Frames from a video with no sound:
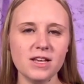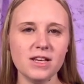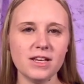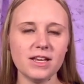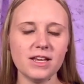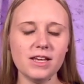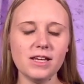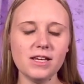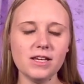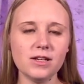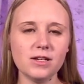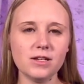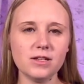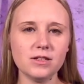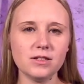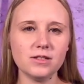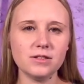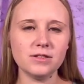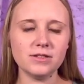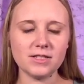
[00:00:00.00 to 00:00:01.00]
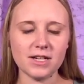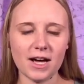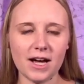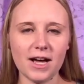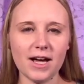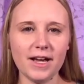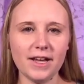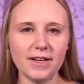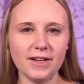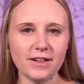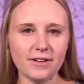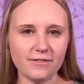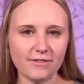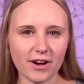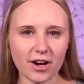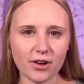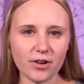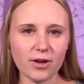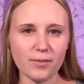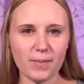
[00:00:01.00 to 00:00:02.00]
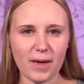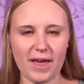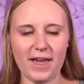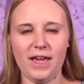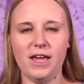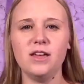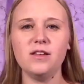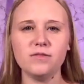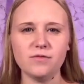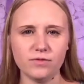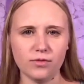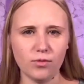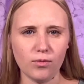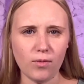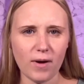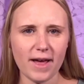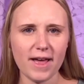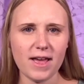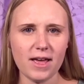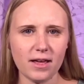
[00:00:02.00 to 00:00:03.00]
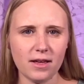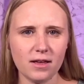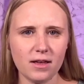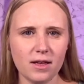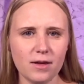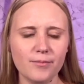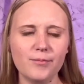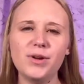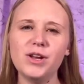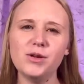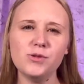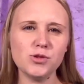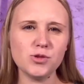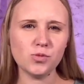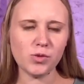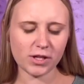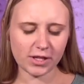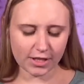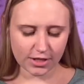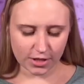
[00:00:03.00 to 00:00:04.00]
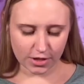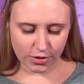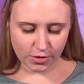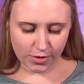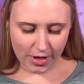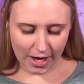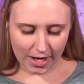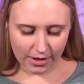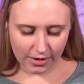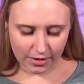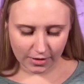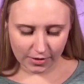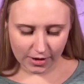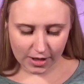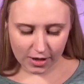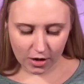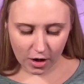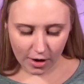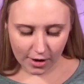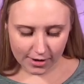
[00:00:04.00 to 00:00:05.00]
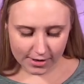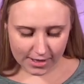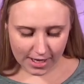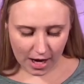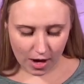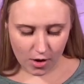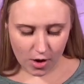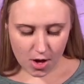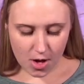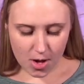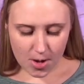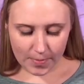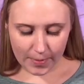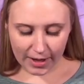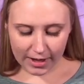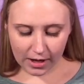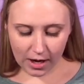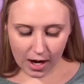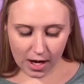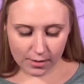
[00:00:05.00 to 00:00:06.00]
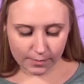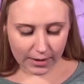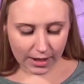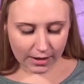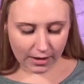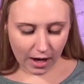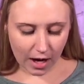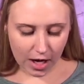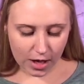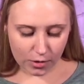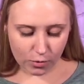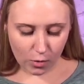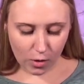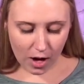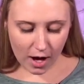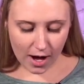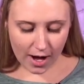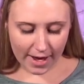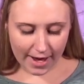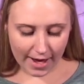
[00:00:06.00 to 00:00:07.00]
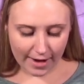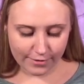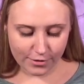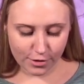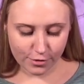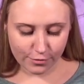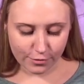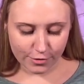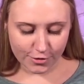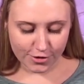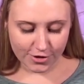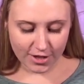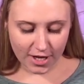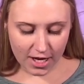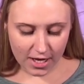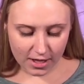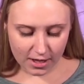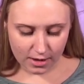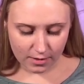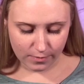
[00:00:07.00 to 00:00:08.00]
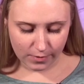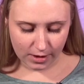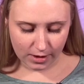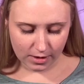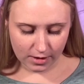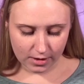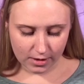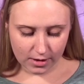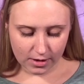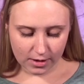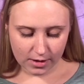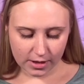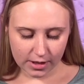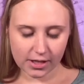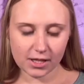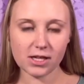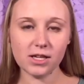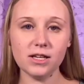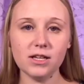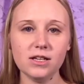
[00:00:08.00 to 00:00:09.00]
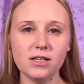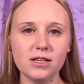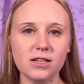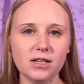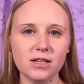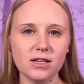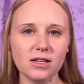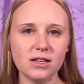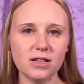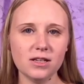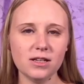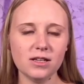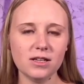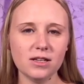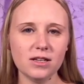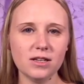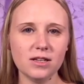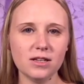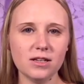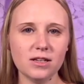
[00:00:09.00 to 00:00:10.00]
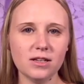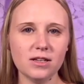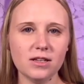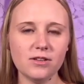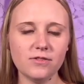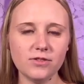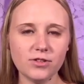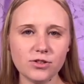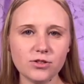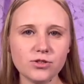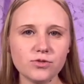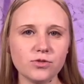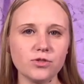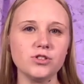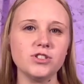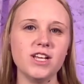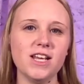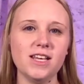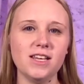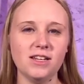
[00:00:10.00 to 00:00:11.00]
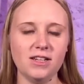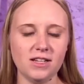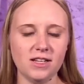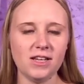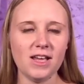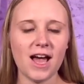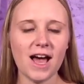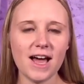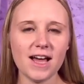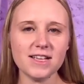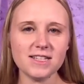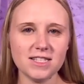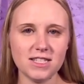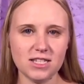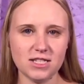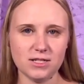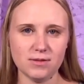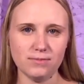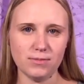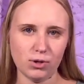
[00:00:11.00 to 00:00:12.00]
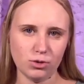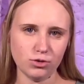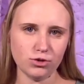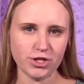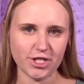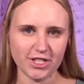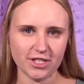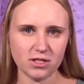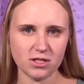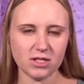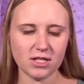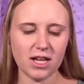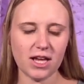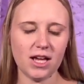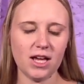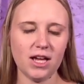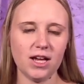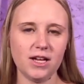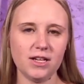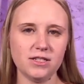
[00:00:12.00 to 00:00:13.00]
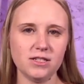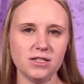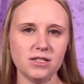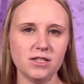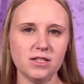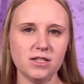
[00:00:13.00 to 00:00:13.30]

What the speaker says: he died in a very painful way, but he was willing to do that. You know, he calls out, my God, why have you forsaken me? He feels forsaken. He has these emotions and